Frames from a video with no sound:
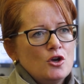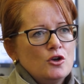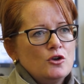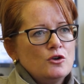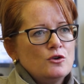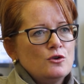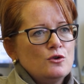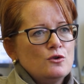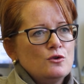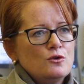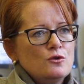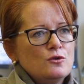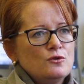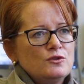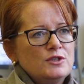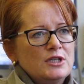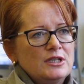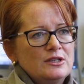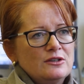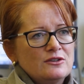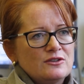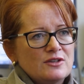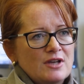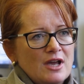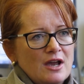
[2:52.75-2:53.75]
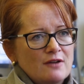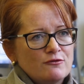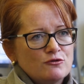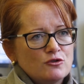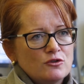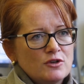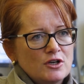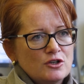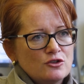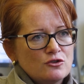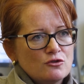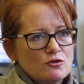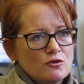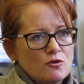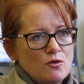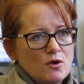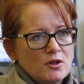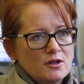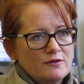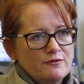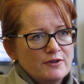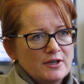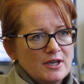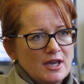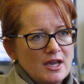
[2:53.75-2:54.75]
who didn't have traditional
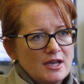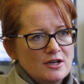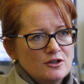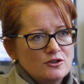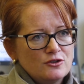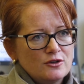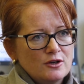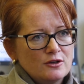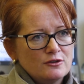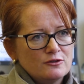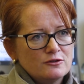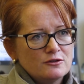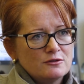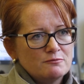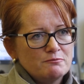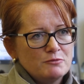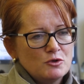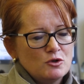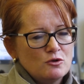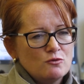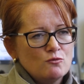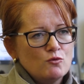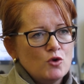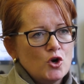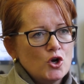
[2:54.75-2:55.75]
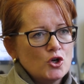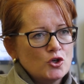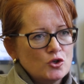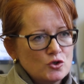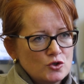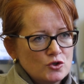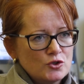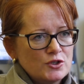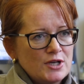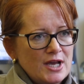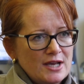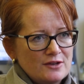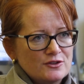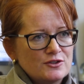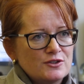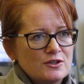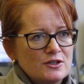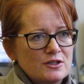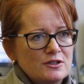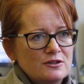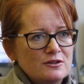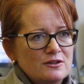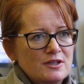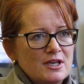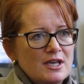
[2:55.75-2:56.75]
qualifications but were good at
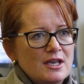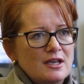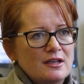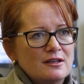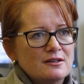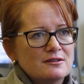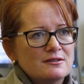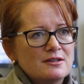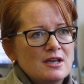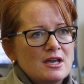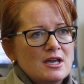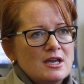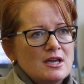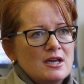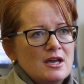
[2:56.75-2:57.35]
certain things.